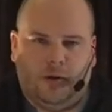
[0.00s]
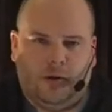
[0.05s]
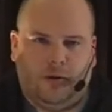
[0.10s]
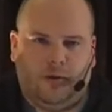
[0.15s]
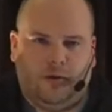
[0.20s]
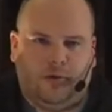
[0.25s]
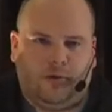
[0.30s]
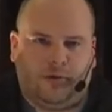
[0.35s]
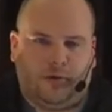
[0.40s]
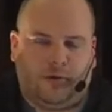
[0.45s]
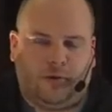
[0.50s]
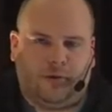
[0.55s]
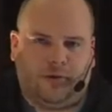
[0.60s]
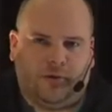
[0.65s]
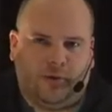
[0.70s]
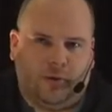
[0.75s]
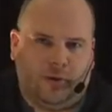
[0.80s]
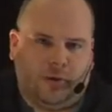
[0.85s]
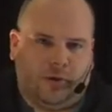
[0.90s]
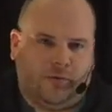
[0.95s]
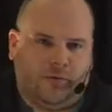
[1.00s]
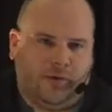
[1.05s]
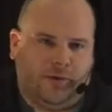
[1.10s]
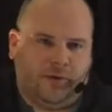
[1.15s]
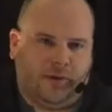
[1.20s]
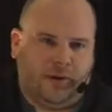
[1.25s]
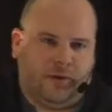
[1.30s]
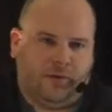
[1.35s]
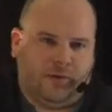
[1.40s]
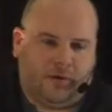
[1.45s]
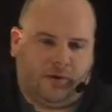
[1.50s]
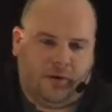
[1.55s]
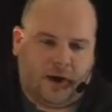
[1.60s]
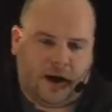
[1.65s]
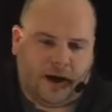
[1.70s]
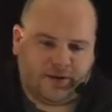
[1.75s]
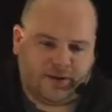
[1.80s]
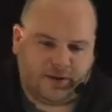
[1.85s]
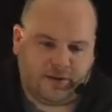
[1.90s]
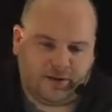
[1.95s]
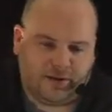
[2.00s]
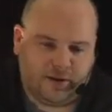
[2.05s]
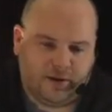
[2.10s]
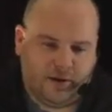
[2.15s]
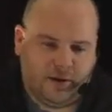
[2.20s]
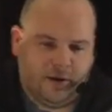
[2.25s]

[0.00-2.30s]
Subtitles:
over 250 different classes.